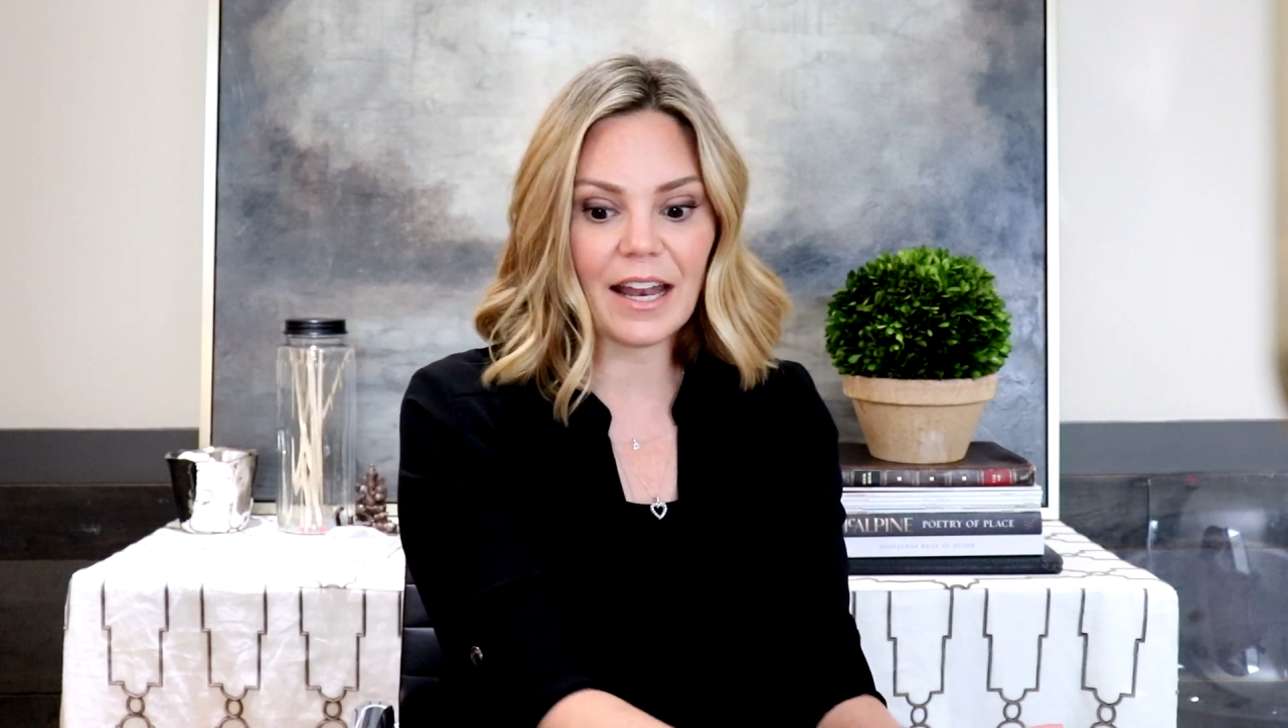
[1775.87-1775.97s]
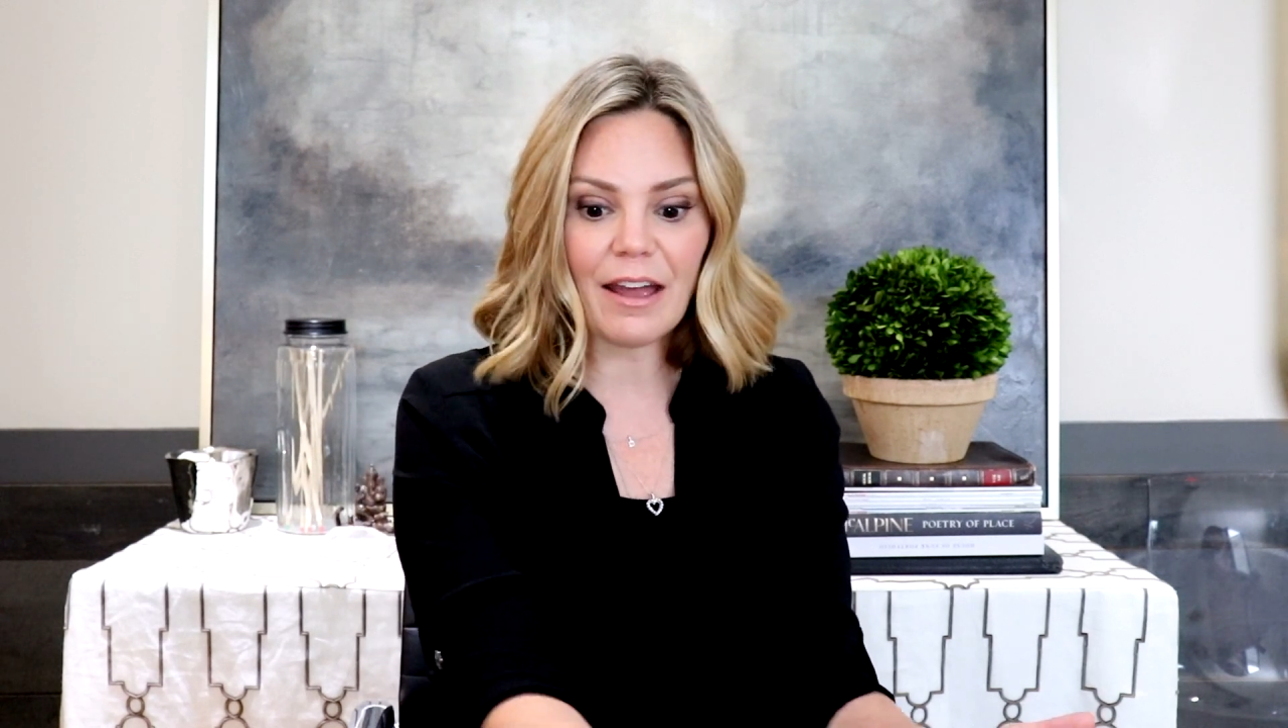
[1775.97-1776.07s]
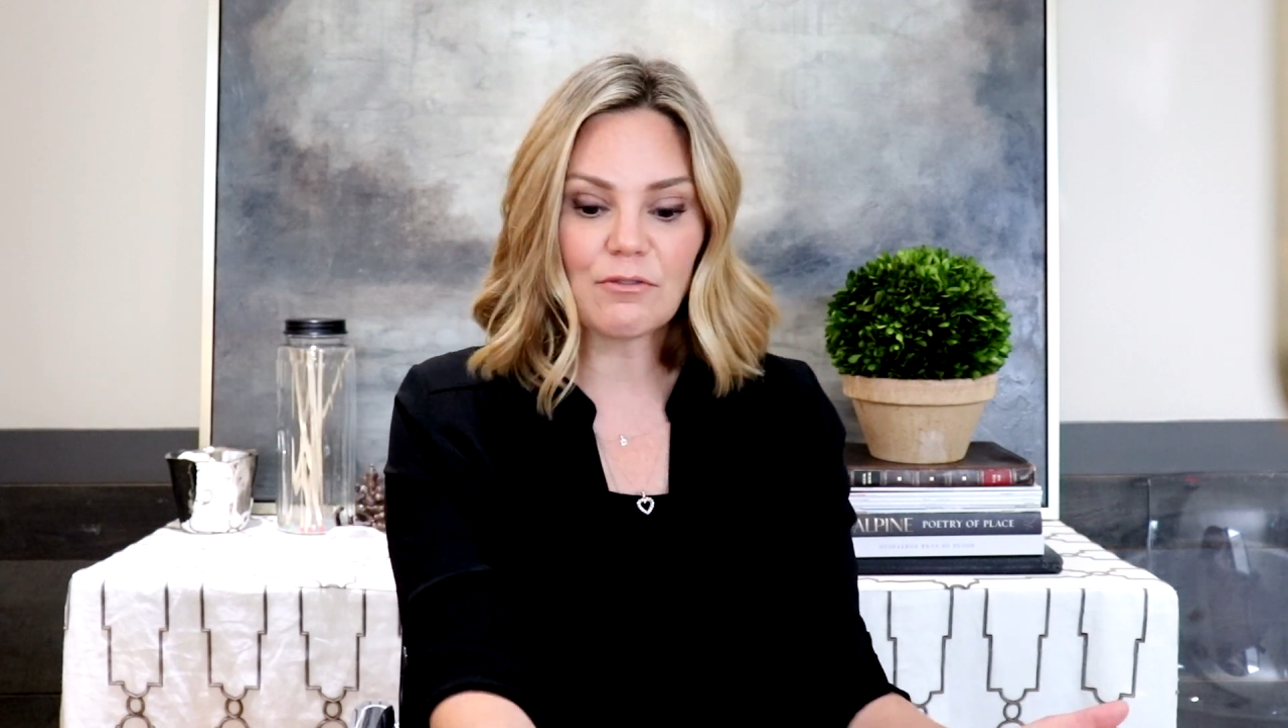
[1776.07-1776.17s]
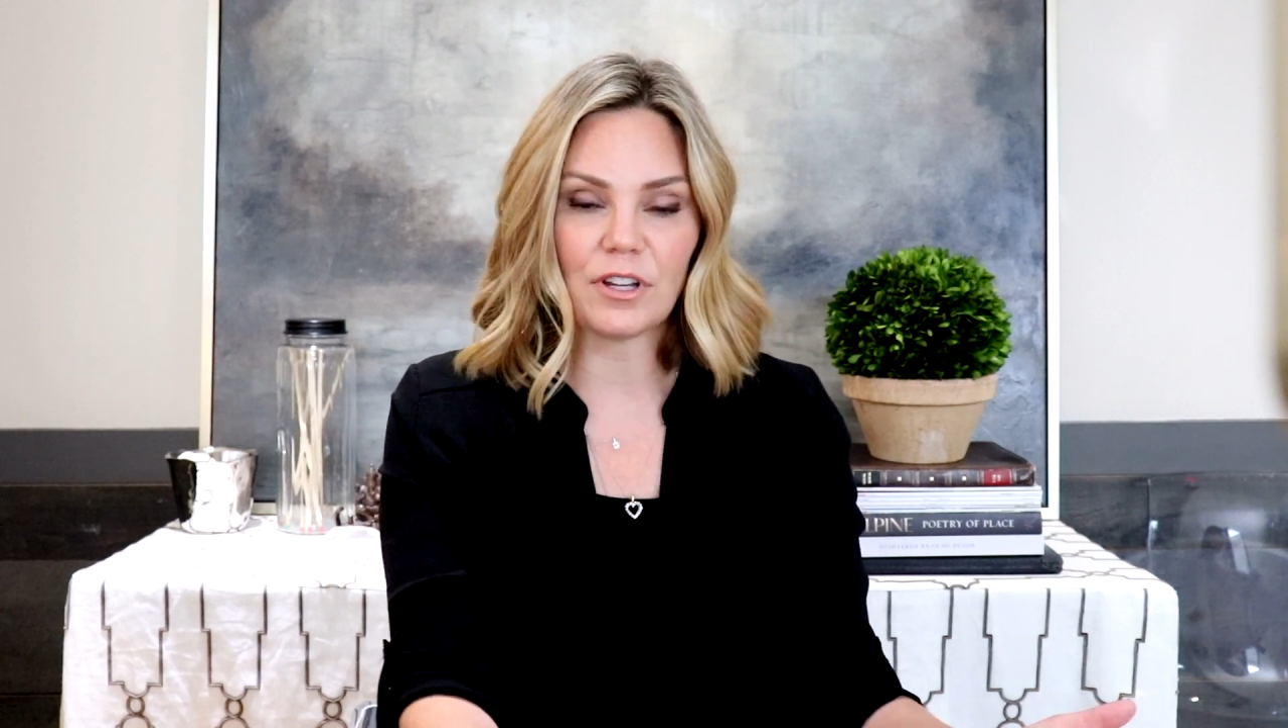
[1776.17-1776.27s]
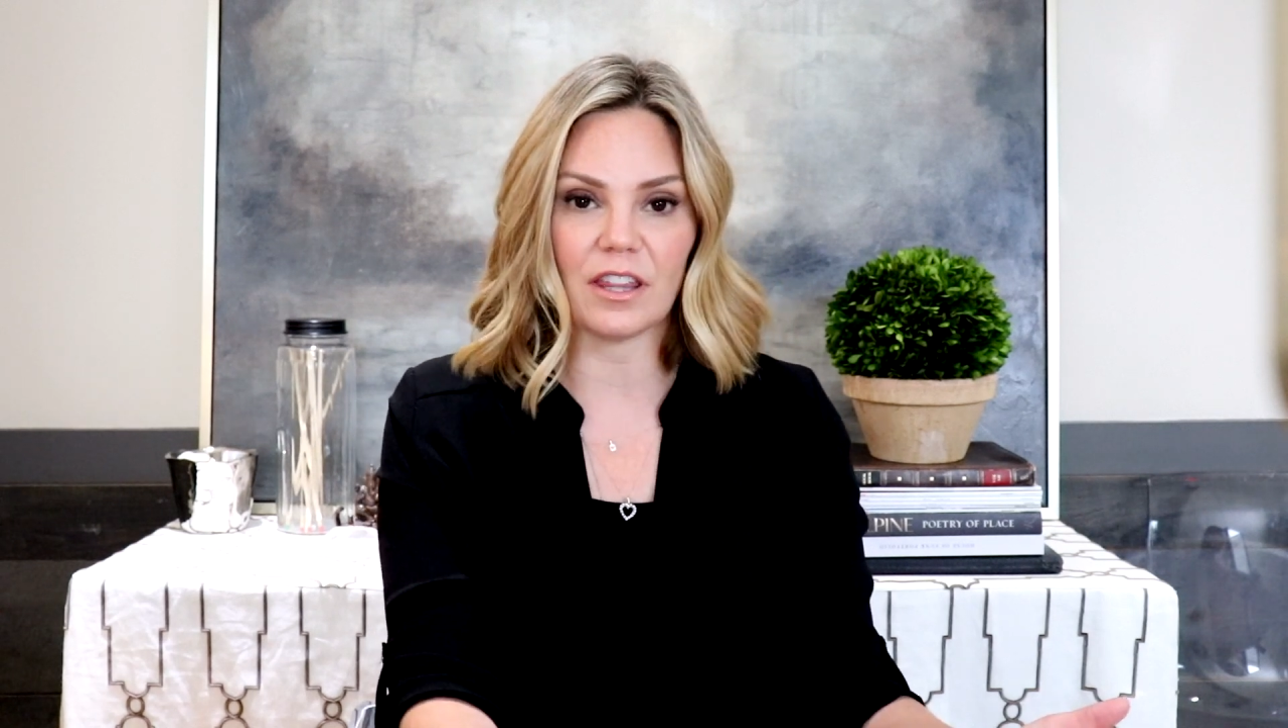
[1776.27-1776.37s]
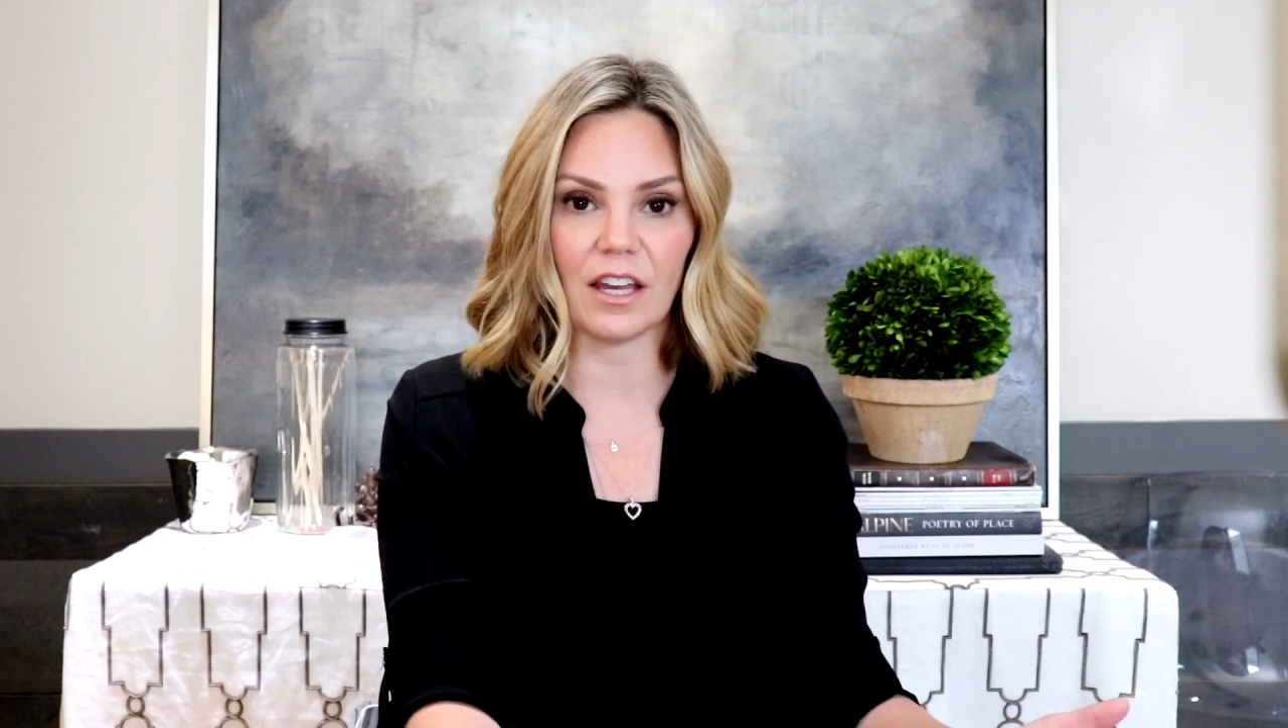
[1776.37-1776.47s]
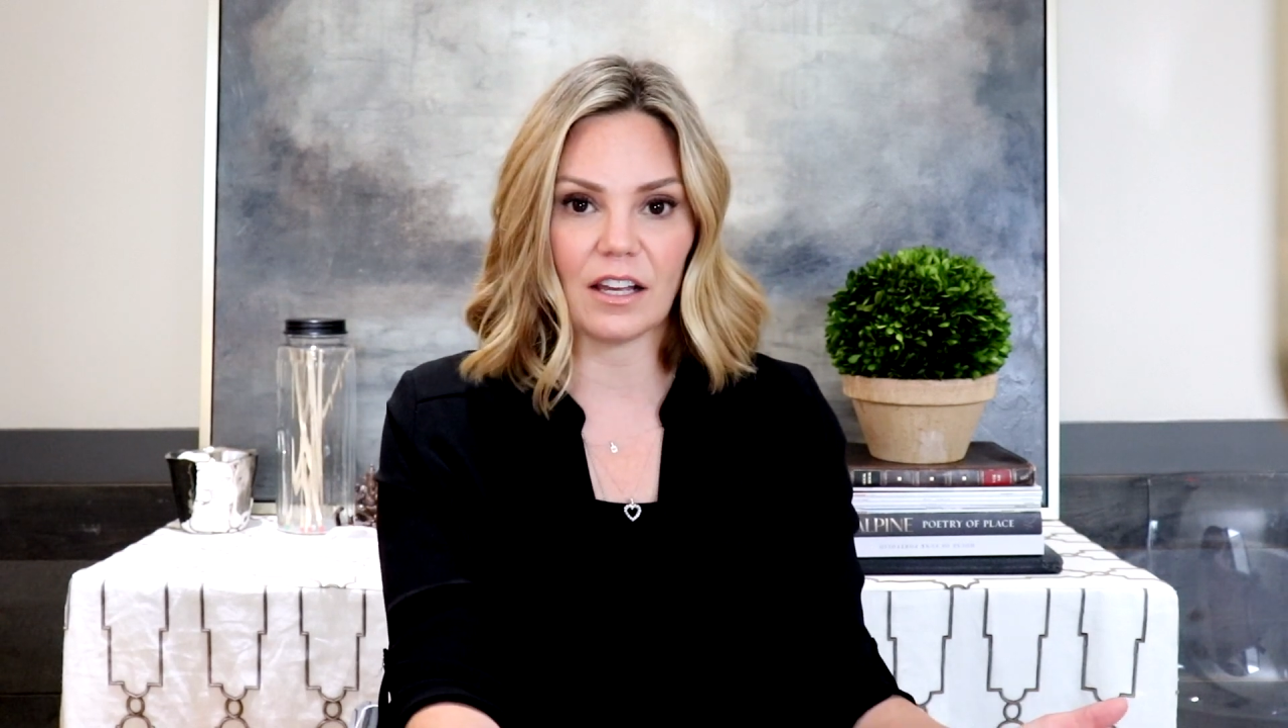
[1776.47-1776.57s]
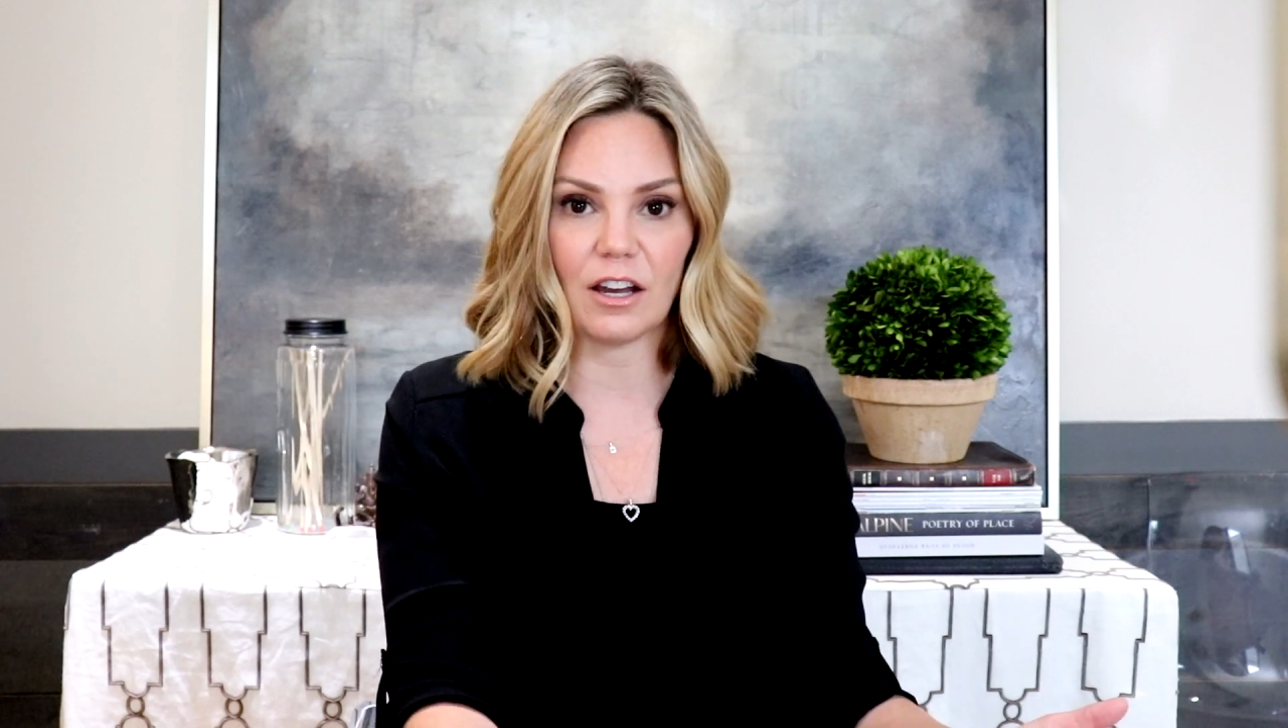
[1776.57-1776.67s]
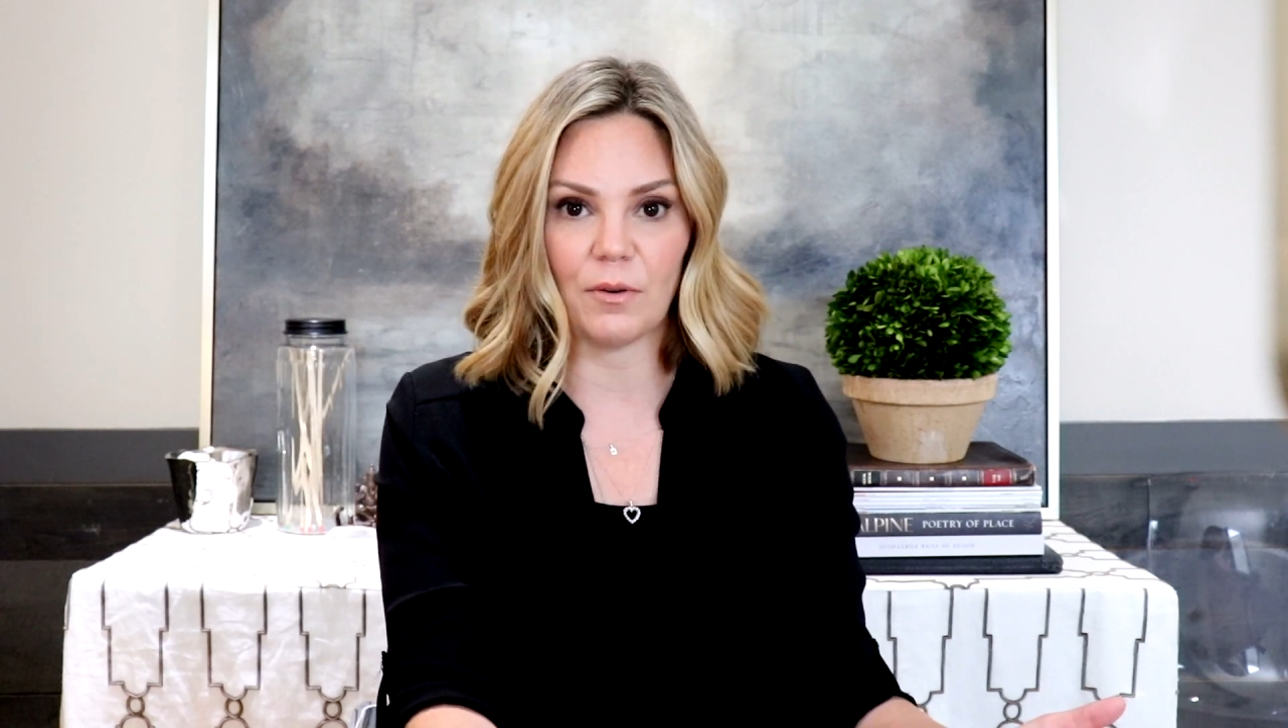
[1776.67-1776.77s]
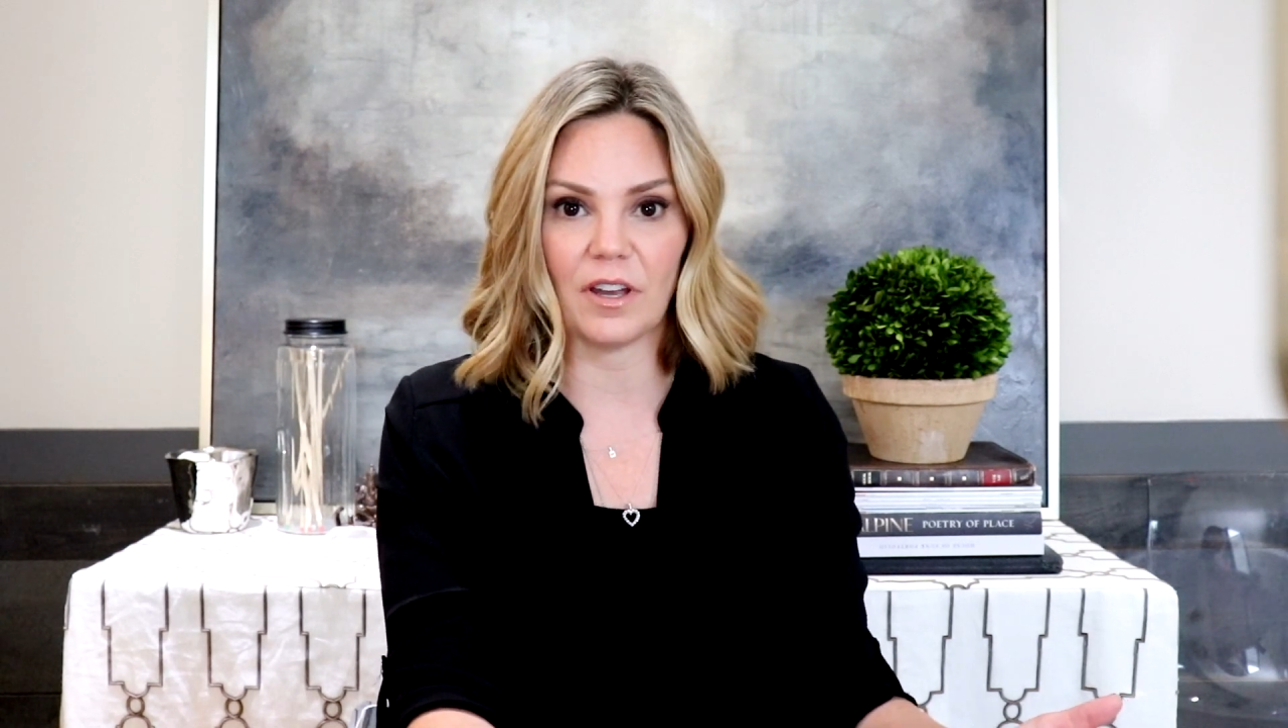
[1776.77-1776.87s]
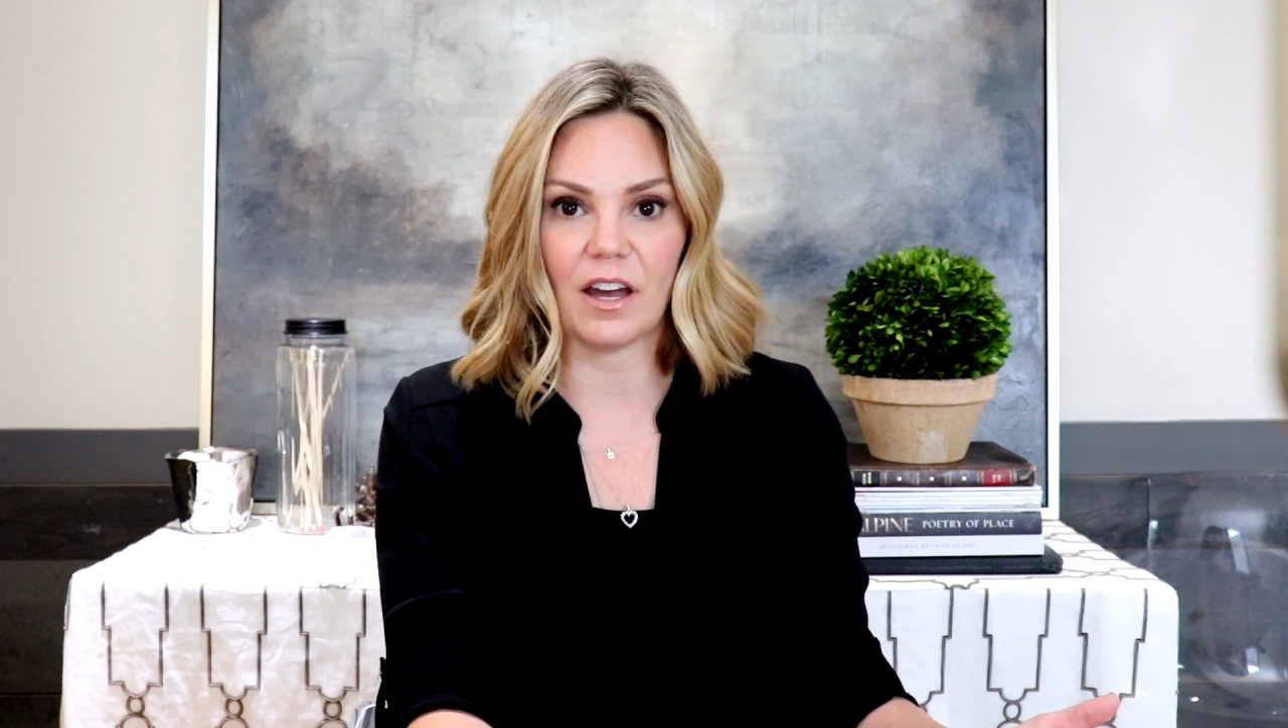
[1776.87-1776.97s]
everything going